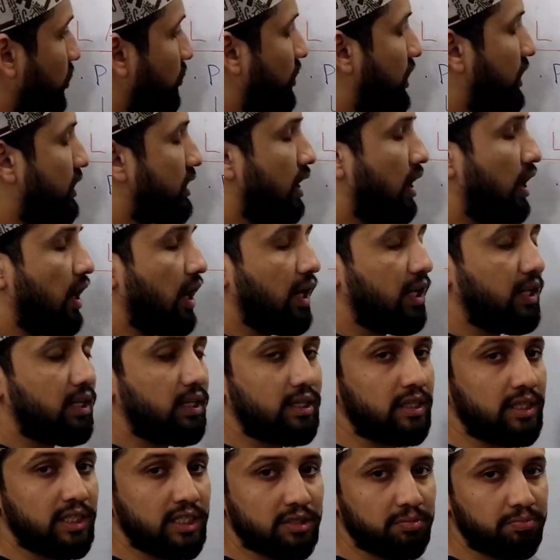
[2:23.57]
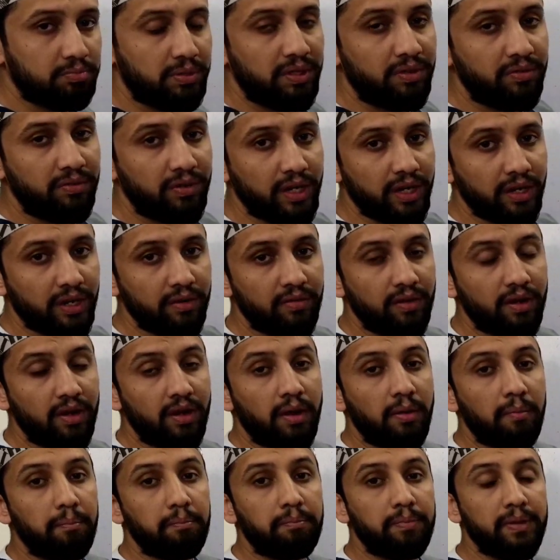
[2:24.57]
we will call this P wave
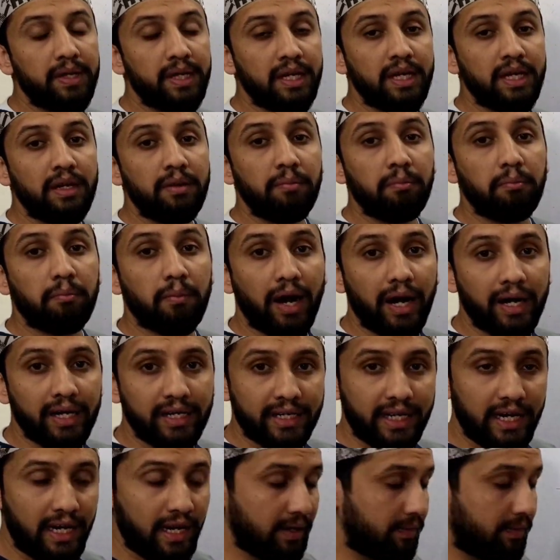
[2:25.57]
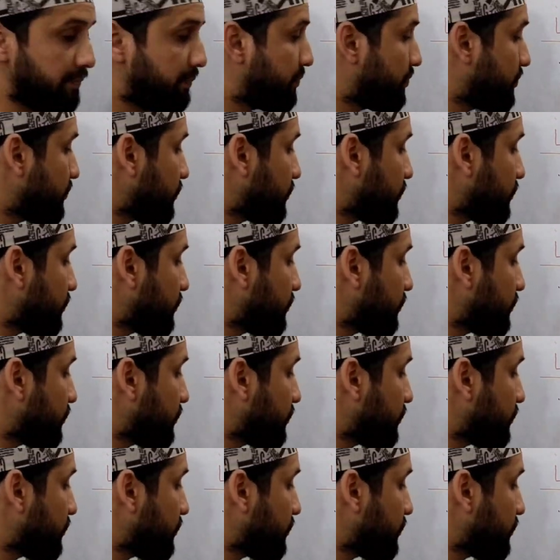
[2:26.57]
P mitral.